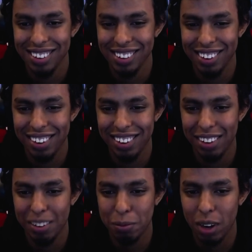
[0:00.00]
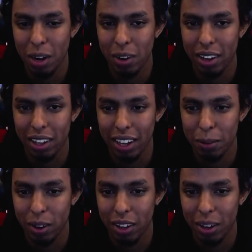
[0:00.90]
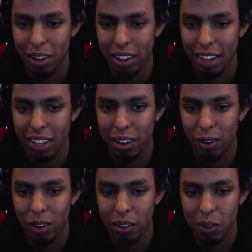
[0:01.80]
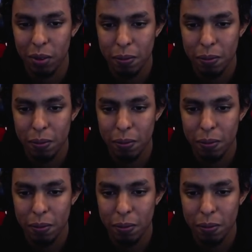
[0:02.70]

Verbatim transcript: Oh, bro, I want a cat, bro. I want a cat that loyal.